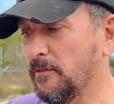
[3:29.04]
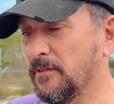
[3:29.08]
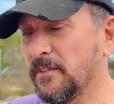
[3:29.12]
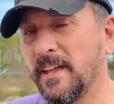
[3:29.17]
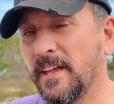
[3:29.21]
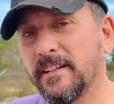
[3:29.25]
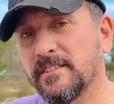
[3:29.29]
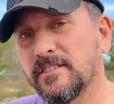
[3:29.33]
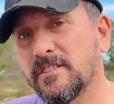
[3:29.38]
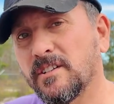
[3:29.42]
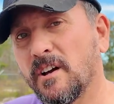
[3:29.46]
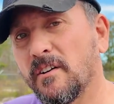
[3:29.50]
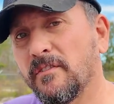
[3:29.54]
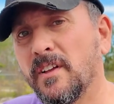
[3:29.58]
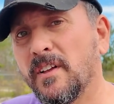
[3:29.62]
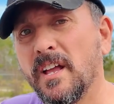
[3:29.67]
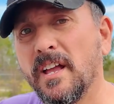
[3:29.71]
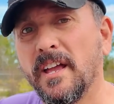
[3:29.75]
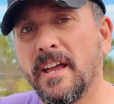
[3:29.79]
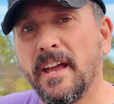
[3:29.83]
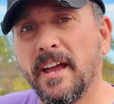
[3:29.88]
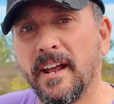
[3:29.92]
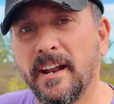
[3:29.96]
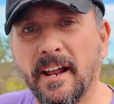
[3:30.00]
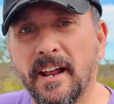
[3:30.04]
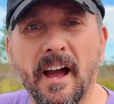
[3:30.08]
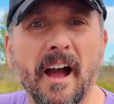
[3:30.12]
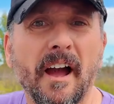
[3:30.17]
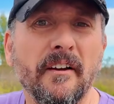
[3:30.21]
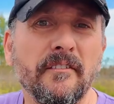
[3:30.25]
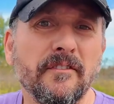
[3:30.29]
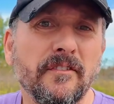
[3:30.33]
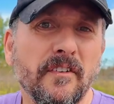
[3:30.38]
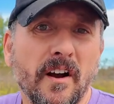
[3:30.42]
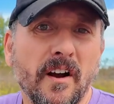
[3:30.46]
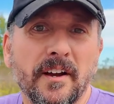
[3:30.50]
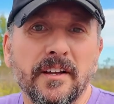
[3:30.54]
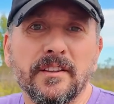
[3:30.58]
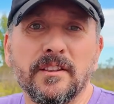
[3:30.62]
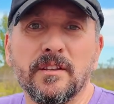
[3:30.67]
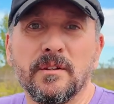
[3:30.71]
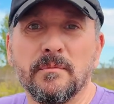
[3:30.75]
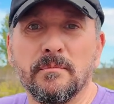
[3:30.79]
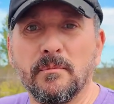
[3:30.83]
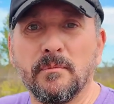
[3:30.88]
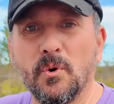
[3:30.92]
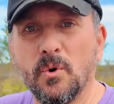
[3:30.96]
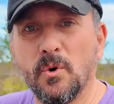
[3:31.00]
off and that stuff. And I
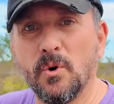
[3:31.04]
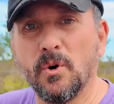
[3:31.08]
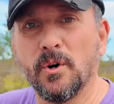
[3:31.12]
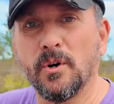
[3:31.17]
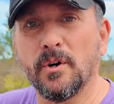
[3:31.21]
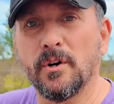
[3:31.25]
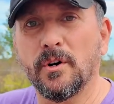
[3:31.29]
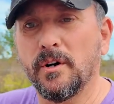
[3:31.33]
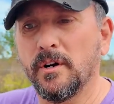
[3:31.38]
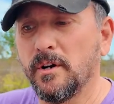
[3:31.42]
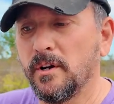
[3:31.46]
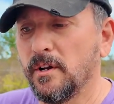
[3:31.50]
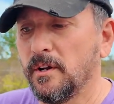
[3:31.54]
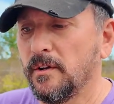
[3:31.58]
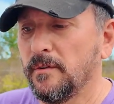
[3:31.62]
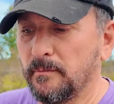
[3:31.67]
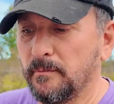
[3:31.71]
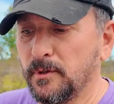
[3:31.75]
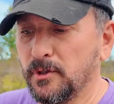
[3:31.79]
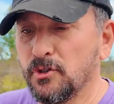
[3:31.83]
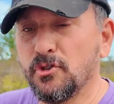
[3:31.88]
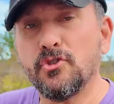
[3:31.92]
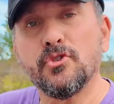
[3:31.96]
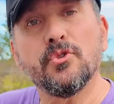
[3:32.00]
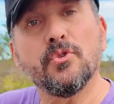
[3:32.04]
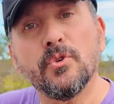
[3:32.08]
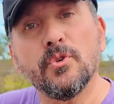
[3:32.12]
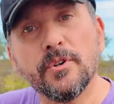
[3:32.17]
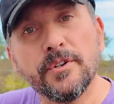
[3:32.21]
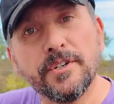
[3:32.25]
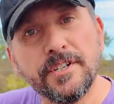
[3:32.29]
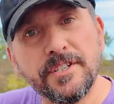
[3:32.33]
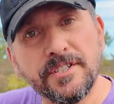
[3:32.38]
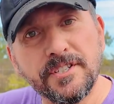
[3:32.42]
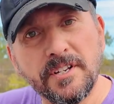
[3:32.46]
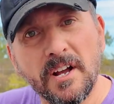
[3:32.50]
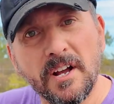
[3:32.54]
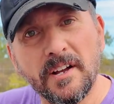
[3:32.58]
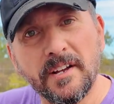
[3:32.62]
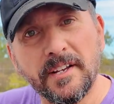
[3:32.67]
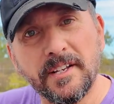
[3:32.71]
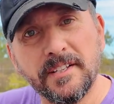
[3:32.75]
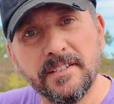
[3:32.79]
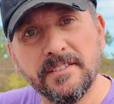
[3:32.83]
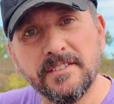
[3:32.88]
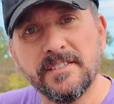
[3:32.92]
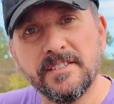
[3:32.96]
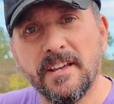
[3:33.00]
find the more mature
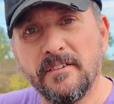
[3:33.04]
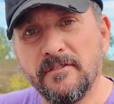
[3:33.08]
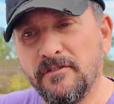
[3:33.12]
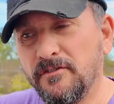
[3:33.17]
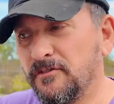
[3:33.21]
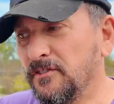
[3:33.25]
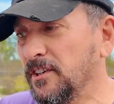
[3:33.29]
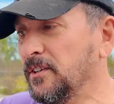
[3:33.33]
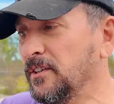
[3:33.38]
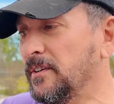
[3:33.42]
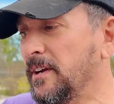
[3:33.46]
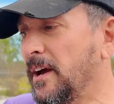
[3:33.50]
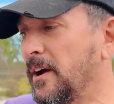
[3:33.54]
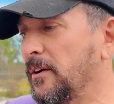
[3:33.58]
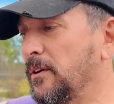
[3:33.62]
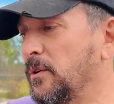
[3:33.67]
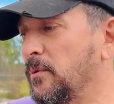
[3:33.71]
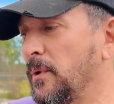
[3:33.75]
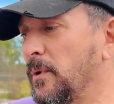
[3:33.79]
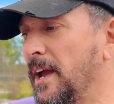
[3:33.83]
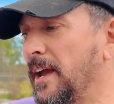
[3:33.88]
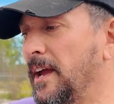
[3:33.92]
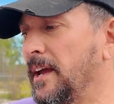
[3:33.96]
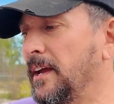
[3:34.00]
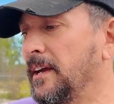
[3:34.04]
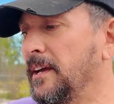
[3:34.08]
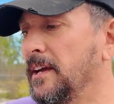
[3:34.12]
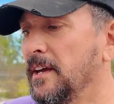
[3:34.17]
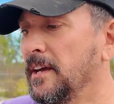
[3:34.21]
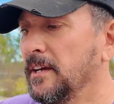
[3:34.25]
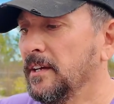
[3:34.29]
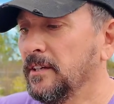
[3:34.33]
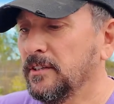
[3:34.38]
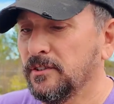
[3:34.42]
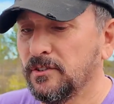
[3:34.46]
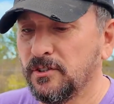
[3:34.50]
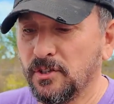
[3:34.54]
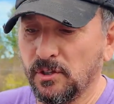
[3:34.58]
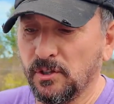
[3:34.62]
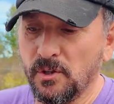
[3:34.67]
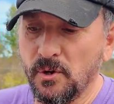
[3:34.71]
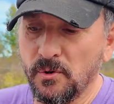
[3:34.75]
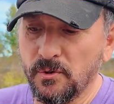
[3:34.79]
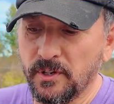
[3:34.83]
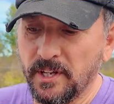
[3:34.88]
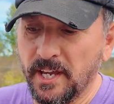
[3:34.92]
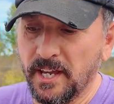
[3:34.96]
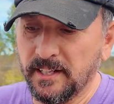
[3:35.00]
designs, they've figured out a way to
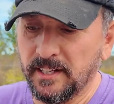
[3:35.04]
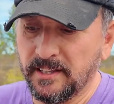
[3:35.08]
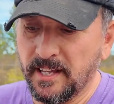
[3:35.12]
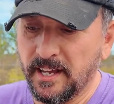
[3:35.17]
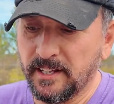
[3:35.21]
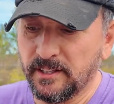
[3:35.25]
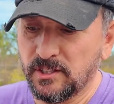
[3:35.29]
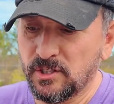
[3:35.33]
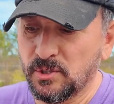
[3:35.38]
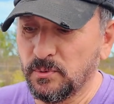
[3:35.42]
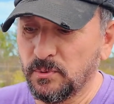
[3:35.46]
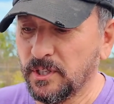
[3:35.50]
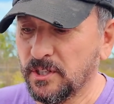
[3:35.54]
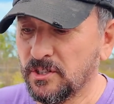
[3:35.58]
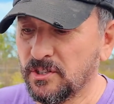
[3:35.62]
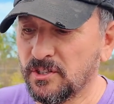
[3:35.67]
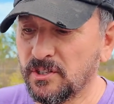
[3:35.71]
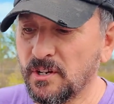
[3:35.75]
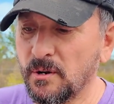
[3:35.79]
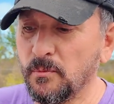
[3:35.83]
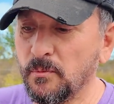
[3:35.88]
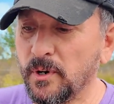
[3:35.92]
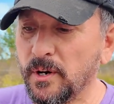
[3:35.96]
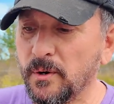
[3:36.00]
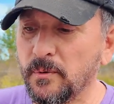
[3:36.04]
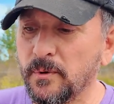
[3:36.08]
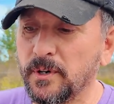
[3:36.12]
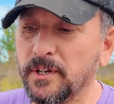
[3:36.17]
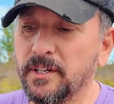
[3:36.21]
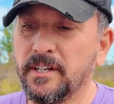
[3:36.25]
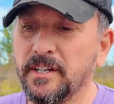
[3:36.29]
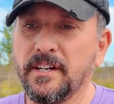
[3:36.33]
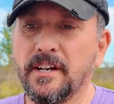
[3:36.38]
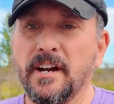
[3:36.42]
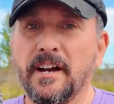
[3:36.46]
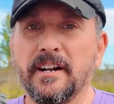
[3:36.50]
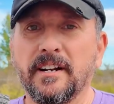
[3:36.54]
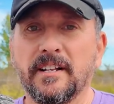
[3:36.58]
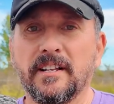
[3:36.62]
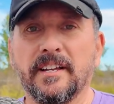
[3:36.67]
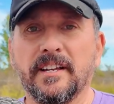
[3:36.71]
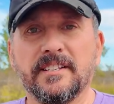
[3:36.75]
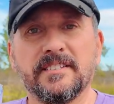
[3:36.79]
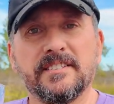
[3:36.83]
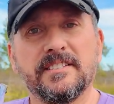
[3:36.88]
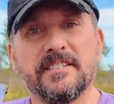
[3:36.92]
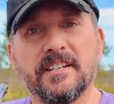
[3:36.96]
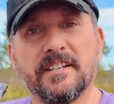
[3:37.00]
locate that switch somewhere where you can kind of
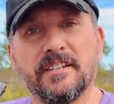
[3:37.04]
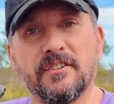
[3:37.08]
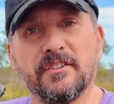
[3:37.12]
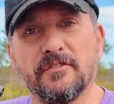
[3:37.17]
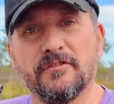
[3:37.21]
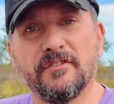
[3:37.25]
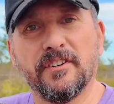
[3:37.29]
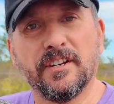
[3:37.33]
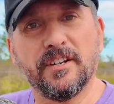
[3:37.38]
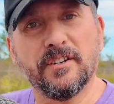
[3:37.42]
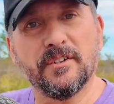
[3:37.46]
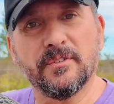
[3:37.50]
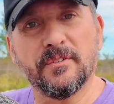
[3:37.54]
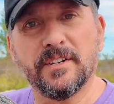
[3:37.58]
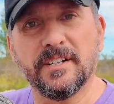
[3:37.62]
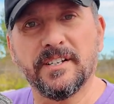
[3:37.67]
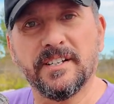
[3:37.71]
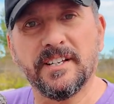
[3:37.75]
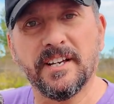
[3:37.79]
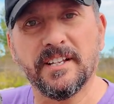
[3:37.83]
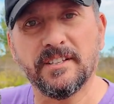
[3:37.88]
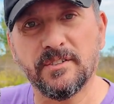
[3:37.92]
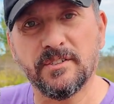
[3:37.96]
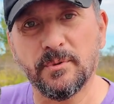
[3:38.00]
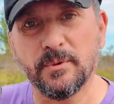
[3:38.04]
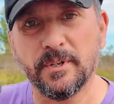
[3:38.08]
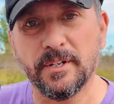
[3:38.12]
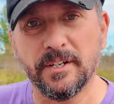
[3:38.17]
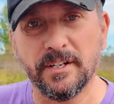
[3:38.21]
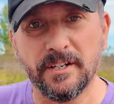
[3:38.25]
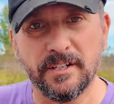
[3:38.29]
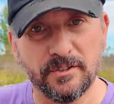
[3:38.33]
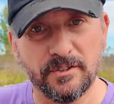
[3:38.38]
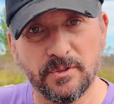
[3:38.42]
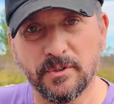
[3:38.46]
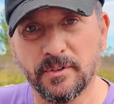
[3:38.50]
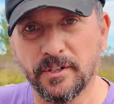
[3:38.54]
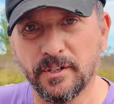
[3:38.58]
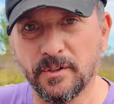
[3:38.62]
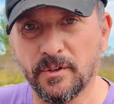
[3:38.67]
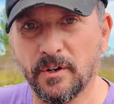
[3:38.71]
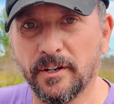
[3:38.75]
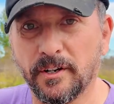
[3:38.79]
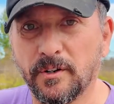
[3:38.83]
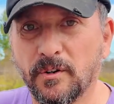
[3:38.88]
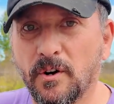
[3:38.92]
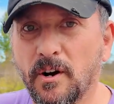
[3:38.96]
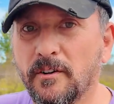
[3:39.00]
like stick your finger in, get to it, and turn it
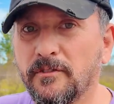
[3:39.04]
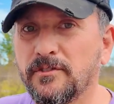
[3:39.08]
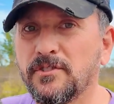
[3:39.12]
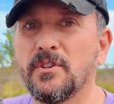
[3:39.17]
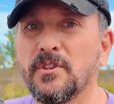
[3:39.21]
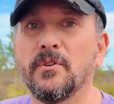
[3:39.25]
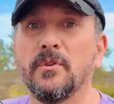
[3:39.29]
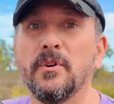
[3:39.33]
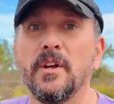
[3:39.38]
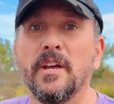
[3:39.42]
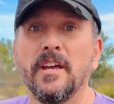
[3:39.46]
on and off. So